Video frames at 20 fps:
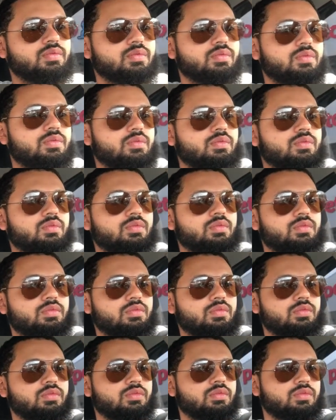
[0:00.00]

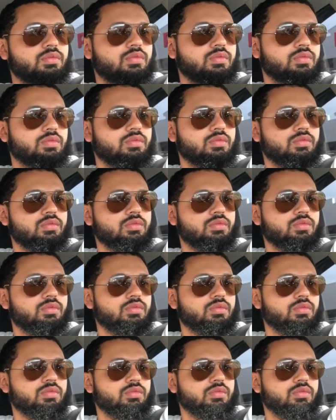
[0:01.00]

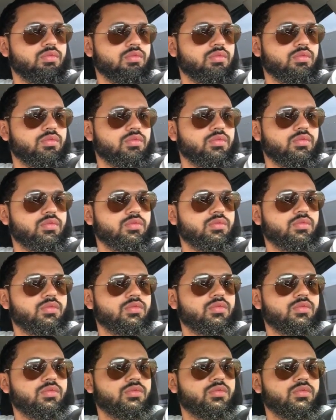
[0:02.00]

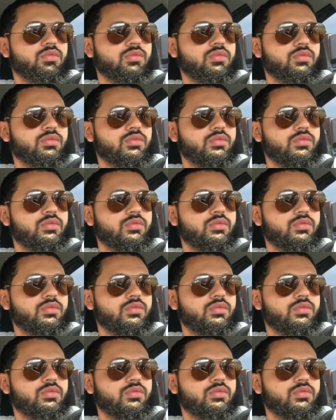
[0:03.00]
This person isn't speaking.